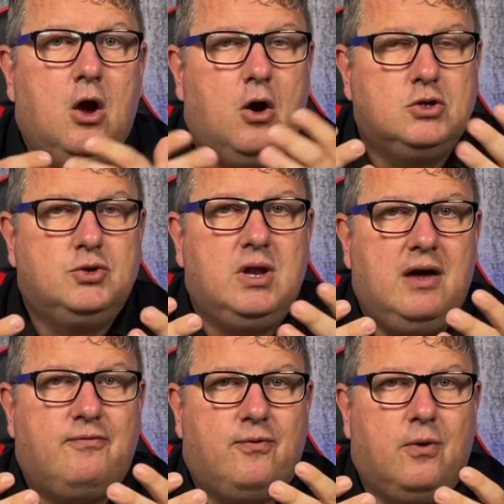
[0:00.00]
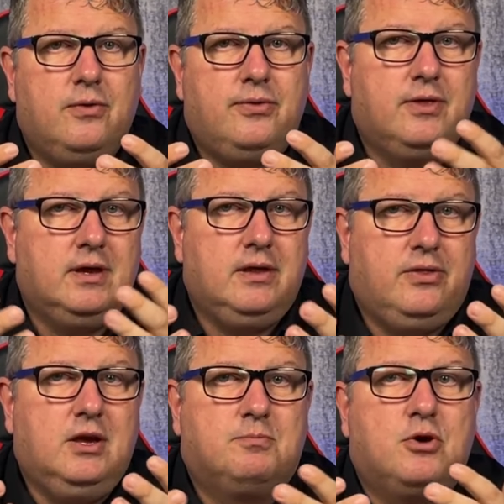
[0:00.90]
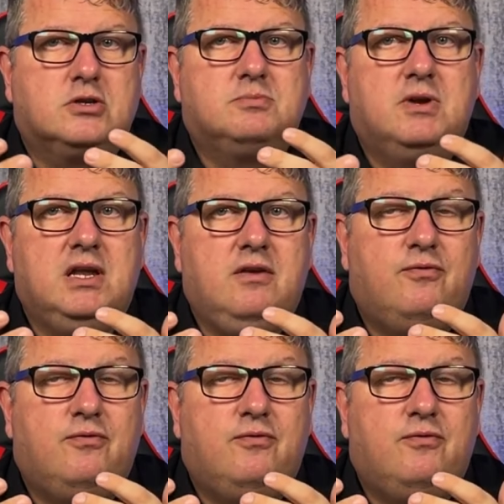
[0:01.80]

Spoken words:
On July 4th, the approximately